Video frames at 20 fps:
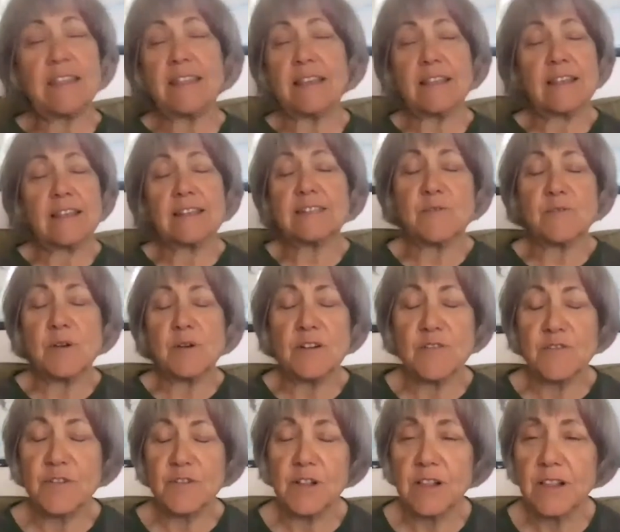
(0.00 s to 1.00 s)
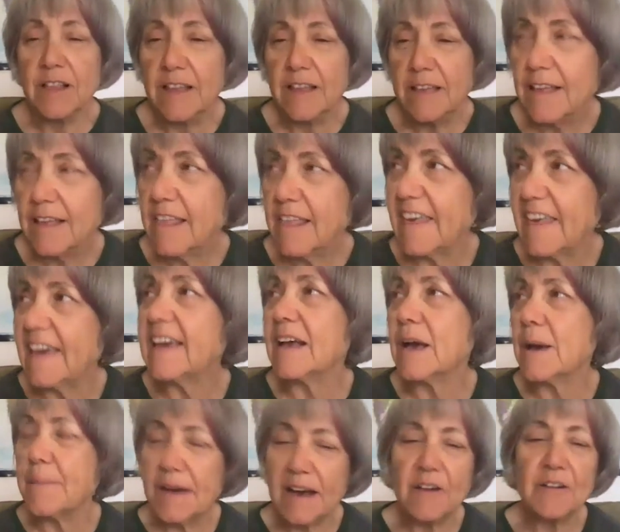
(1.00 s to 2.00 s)
think the wonderful thing
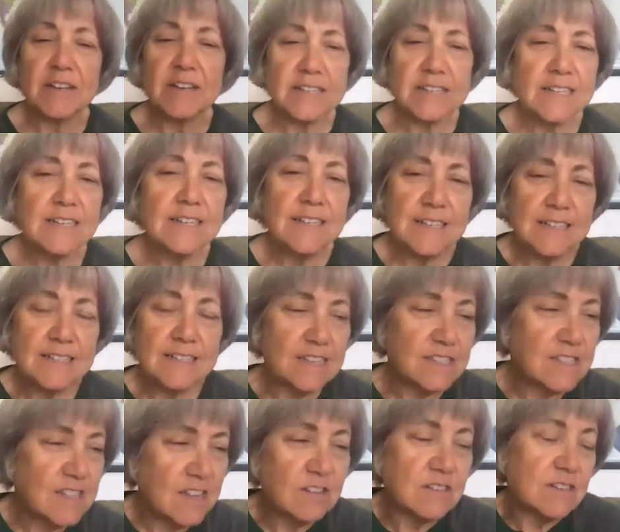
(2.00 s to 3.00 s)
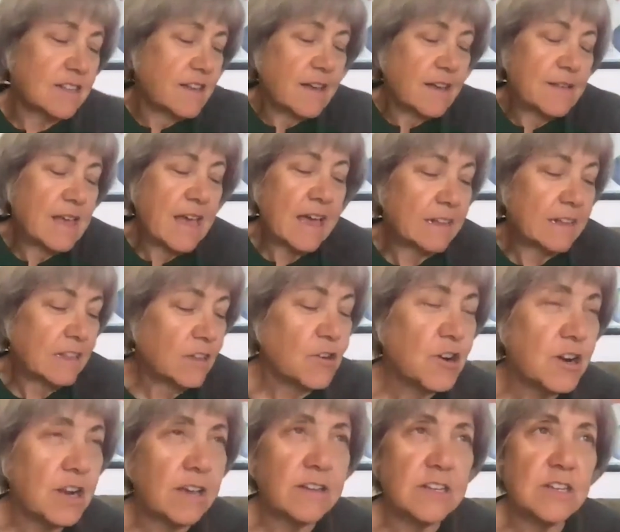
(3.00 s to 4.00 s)
about it that there and
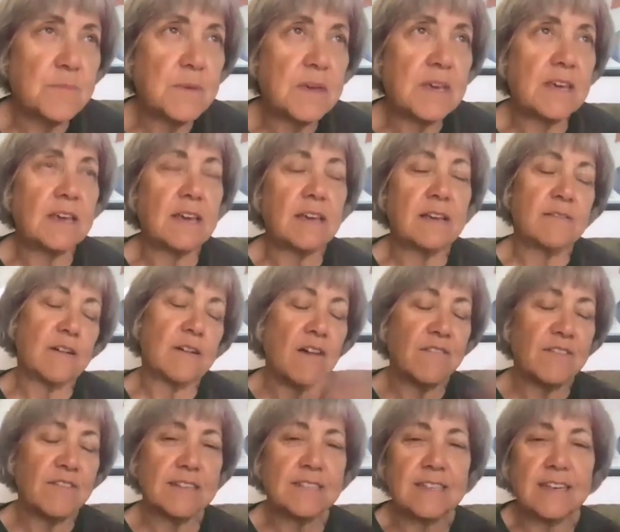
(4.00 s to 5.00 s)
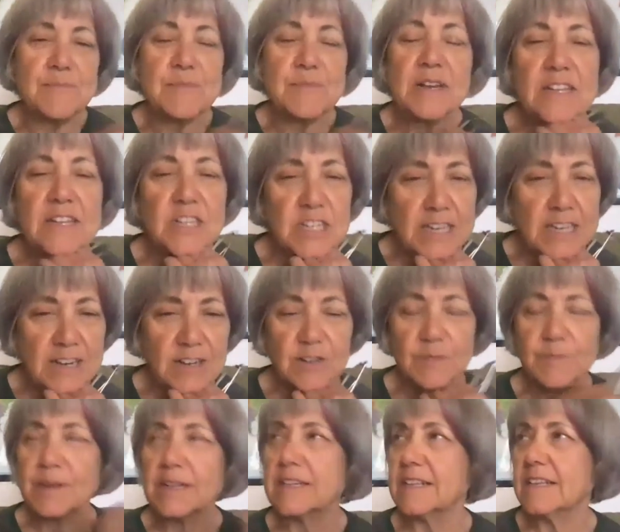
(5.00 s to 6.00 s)
learning to me, obviously I'm an educator,
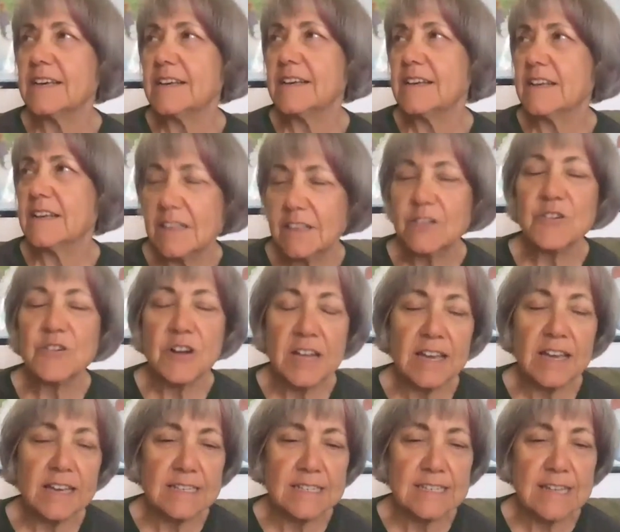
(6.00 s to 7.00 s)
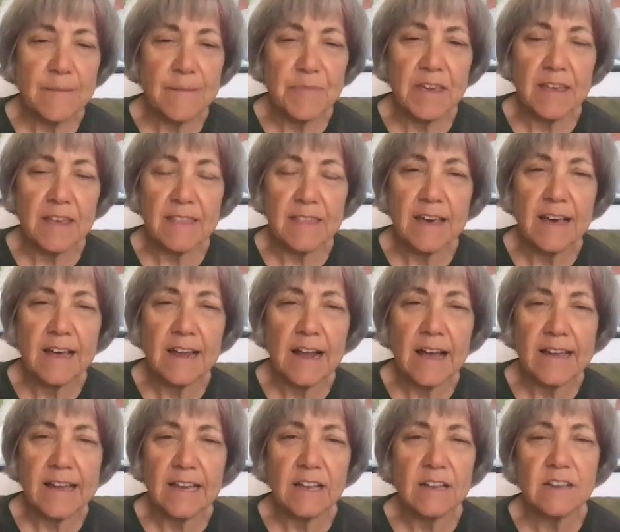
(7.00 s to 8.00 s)
but learning is something that
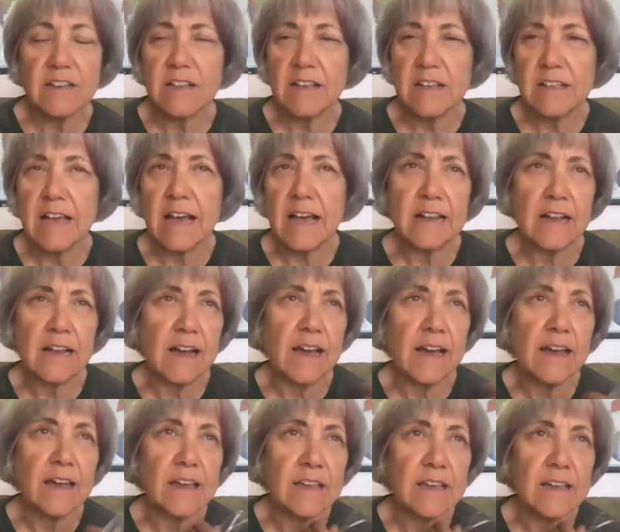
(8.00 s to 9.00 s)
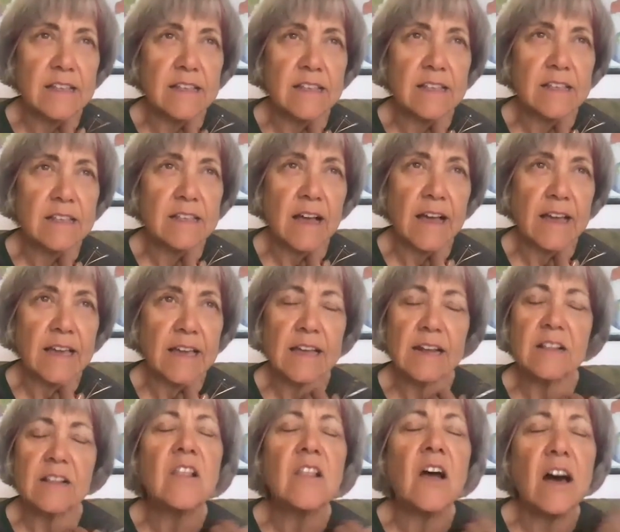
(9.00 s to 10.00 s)
I I I get
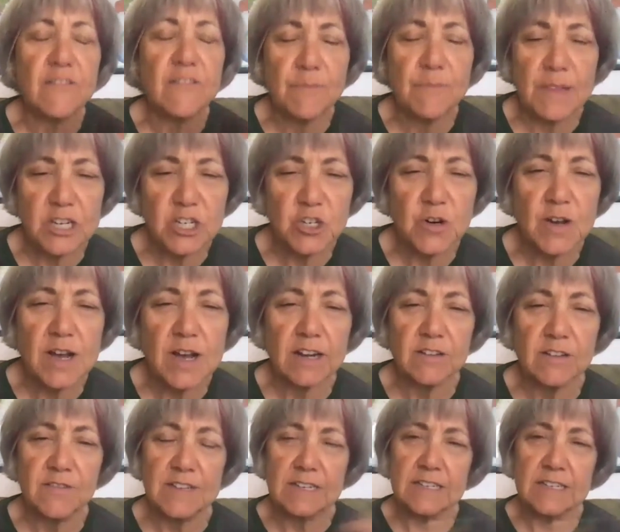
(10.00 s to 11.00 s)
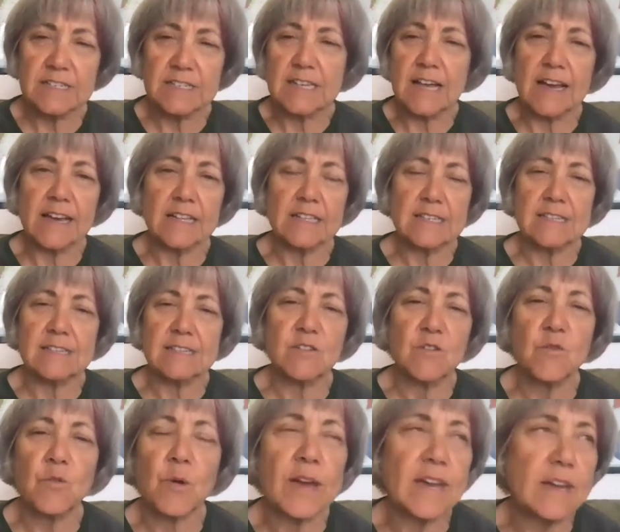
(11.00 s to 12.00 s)
a lot of pleasure out of, and science is a
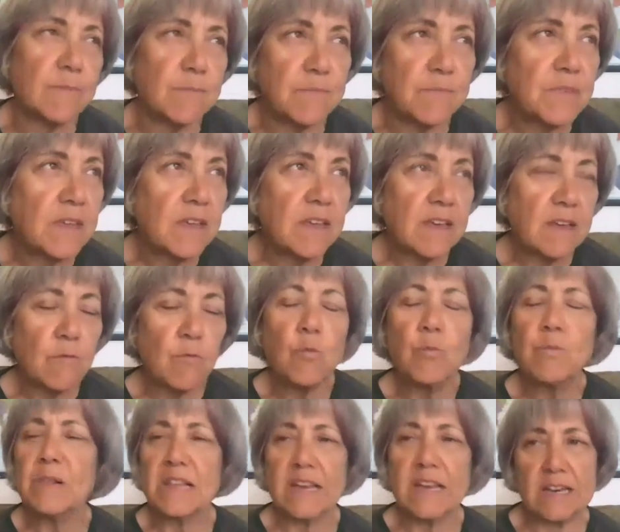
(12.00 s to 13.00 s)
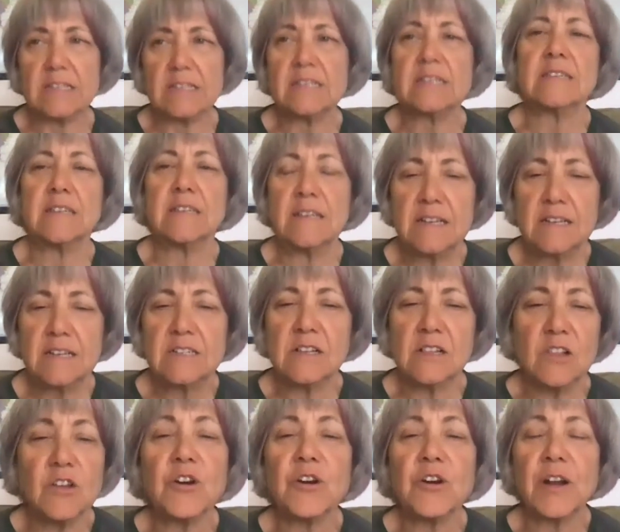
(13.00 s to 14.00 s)
great place to
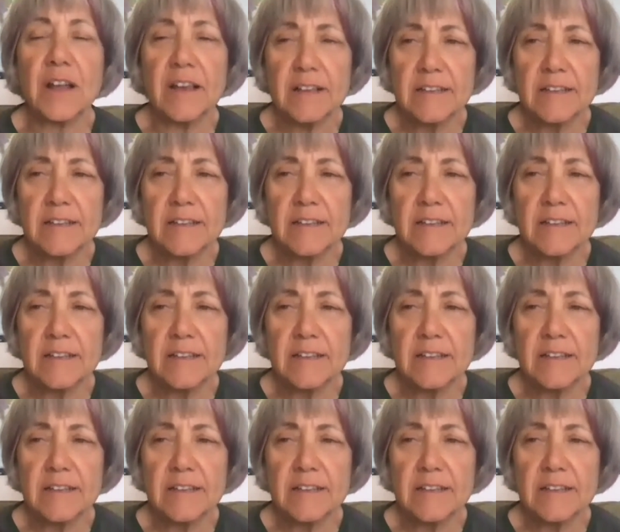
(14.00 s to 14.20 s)
learn.